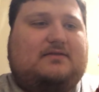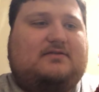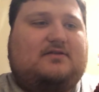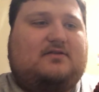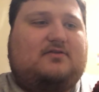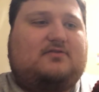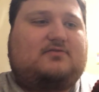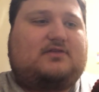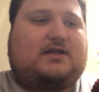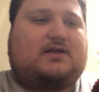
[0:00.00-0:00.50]
to
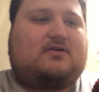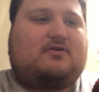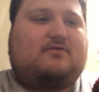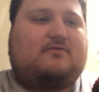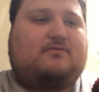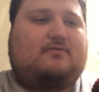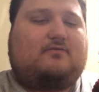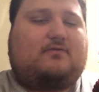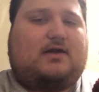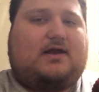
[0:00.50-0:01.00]
look like
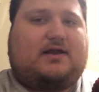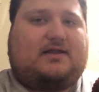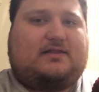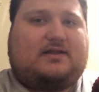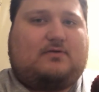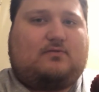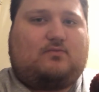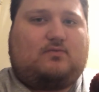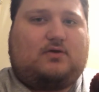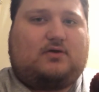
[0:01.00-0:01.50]
Override
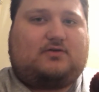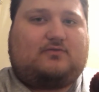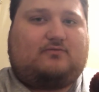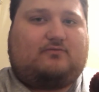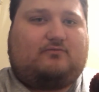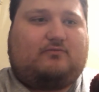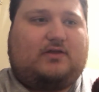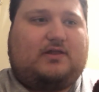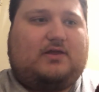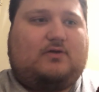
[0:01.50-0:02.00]
that works
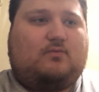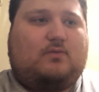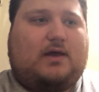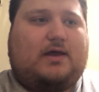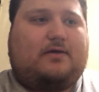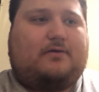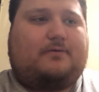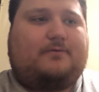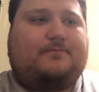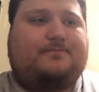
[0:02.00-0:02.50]
really
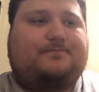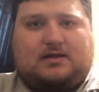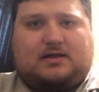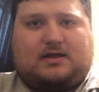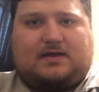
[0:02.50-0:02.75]
well.